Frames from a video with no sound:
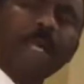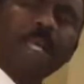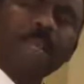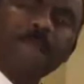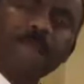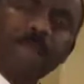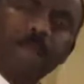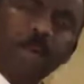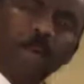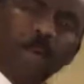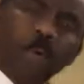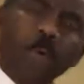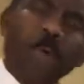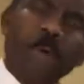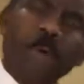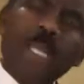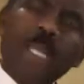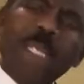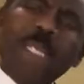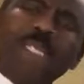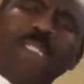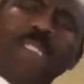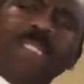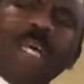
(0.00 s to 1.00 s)
If
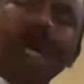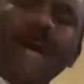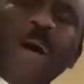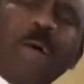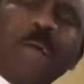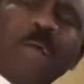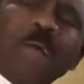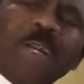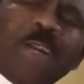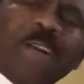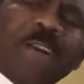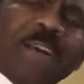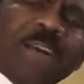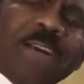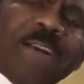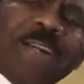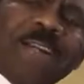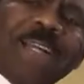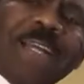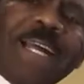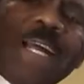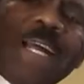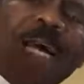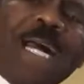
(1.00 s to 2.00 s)
O is outer,
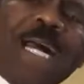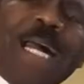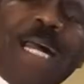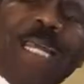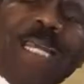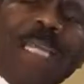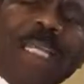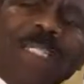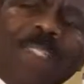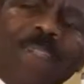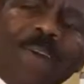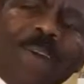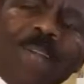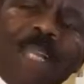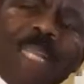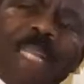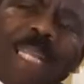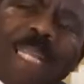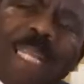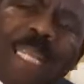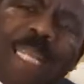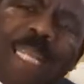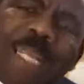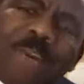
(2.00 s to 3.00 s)
I is on
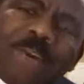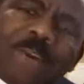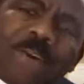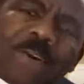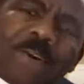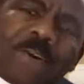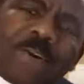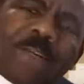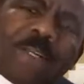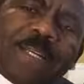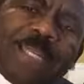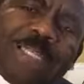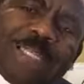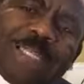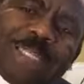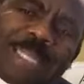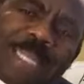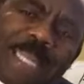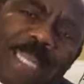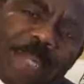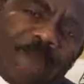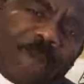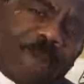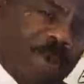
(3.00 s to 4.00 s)
the inner, is
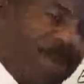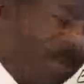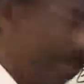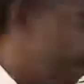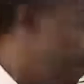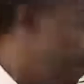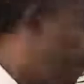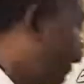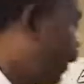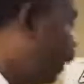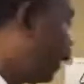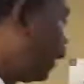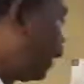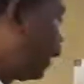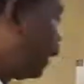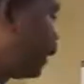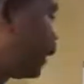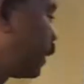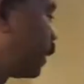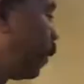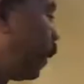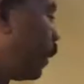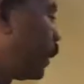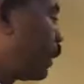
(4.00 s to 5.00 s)
inner.
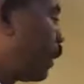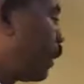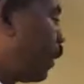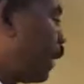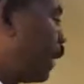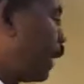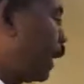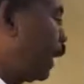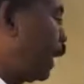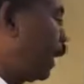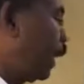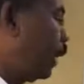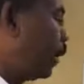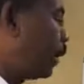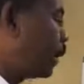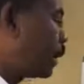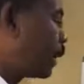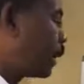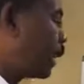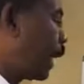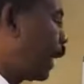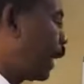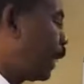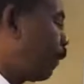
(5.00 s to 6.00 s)
So what's on the inner
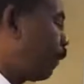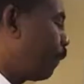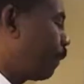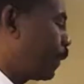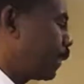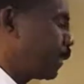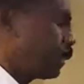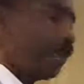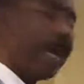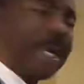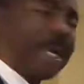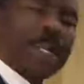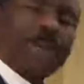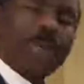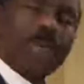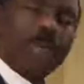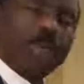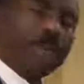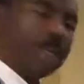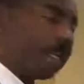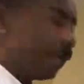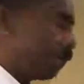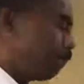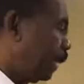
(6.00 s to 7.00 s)
side of this
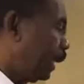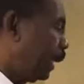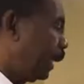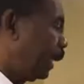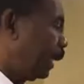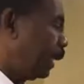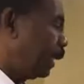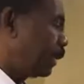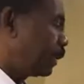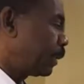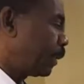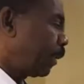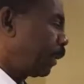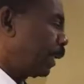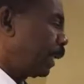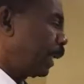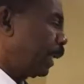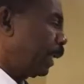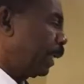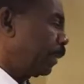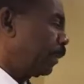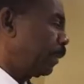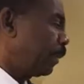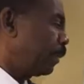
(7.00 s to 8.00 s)
binomial? B is on the
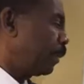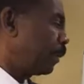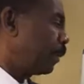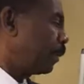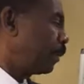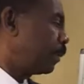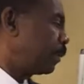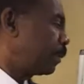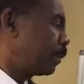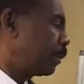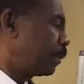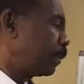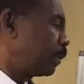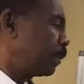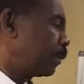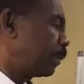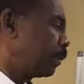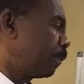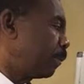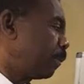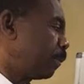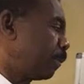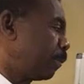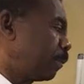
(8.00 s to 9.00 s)
inner,
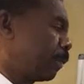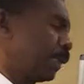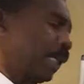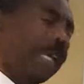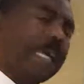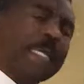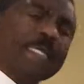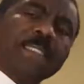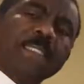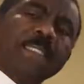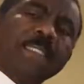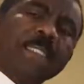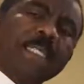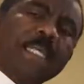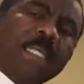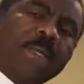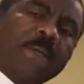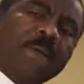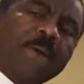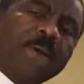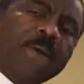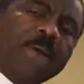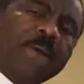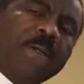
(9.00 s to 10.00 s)
X is
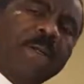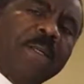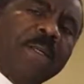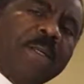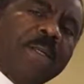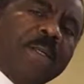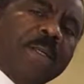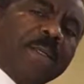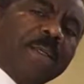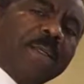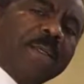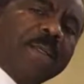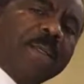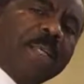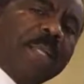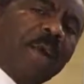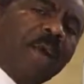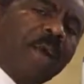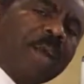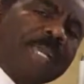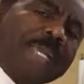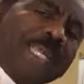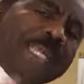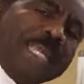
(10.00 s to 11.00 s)
inner,
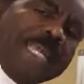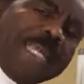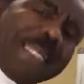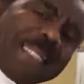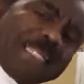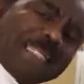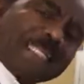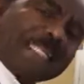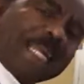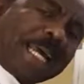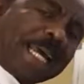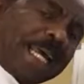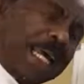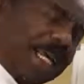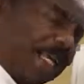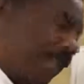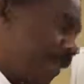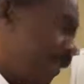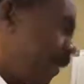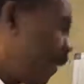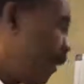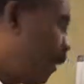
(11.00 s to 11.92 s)
they're on the inside.